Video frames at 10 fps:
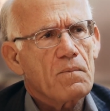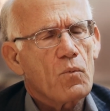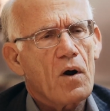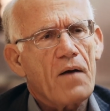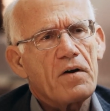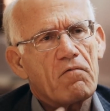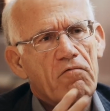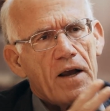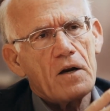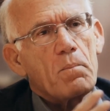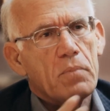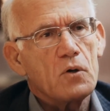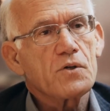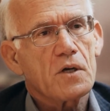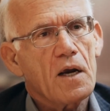We're having a red and
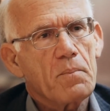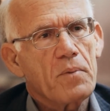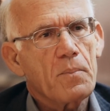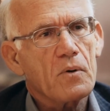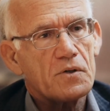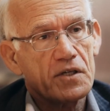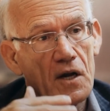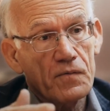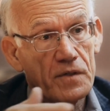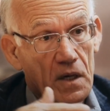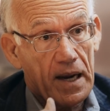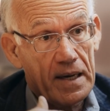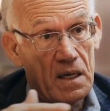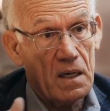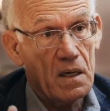blue state. People are
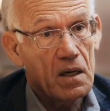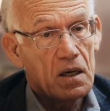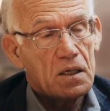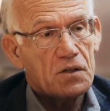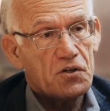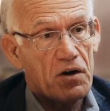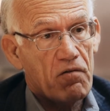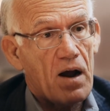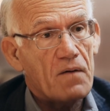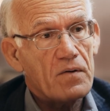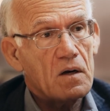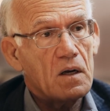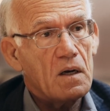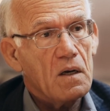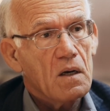self-selecting mm-hmm. geographically,